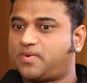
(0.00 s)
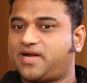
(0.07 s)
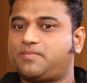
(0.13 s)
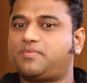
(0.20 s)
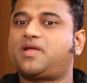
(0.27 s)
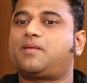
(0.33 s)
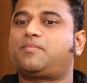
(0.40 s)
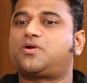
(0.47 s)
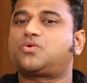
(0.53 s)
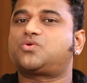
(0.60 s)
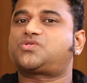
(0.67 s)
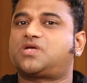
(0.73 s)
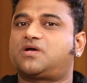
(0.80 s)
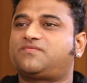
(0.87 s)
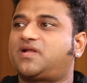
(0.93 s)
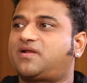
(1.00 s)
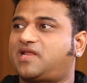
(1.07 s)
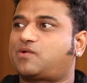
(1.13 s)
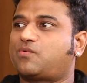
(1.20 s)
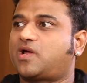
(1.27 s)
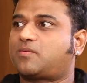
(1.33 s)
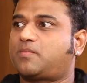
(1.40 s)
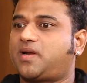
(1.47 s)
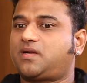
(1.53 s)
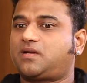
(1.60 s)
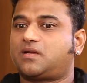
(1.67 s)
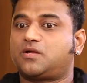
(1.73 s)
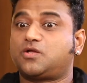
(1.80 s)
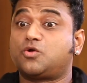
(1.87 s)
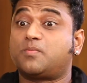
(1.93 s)
might be able to serve that
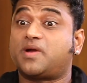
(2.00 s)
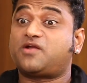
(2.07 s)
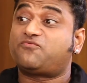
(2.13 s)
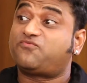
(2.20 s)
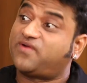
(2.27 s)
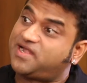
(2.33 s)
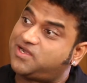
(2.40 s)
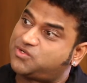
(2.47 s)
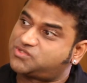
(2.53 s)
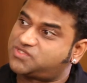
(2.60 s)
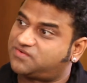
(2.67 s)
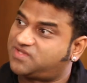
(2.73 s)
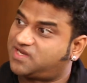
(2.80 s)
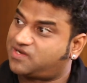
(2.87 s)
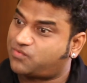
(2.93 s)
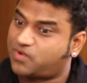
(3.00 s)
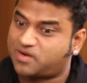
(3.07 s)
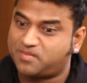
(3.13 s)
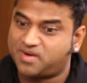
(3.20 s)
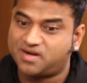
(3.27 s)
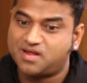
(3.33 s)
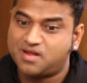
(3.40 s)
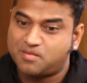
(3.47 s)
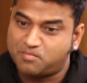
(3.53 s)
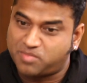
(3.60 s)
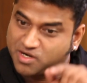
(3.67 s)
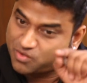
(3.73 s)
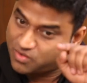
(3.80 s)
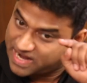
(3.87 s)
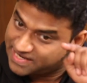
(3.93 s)
requirement. You might fail to serve the requirement.
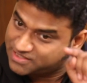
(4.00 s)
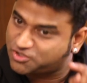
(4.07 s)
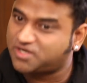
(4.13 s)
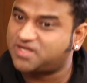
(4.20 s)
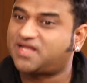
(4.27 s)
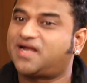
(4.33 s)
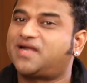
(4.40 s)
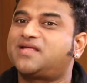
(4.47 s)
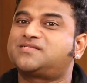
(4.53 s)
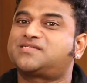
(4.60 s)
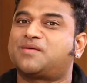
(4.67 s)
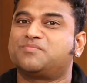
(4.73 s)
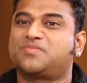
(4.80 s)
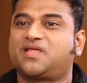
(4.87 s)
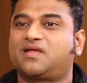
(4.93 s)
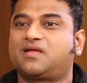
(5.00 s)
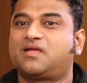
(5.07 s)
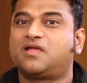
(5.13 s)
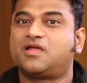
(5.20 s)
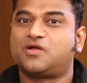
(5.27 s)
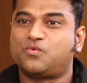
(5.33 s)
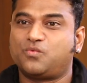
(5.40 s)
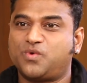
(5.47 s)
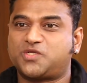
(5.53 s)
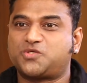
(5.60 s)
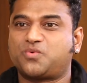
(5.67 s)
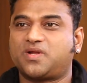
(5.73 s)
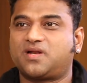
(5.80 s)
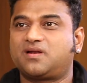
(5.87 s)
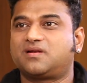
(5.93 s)
But you're actually creating something
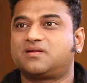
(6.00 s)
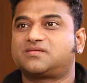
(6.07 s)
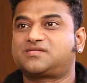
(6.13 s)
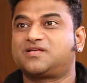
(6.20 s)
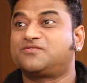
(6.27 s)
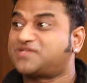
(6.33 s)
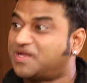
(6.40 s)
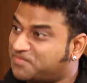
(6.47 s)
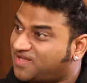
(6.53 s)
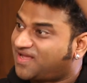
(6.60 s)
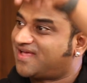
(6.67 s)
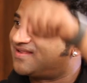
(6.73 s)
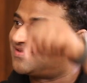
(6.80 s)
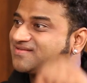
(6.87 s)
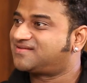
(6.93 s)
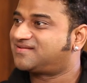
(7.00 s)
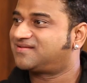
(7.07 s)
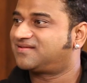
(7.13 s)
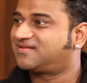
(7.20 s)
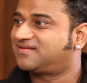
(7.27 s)
which will serve something else.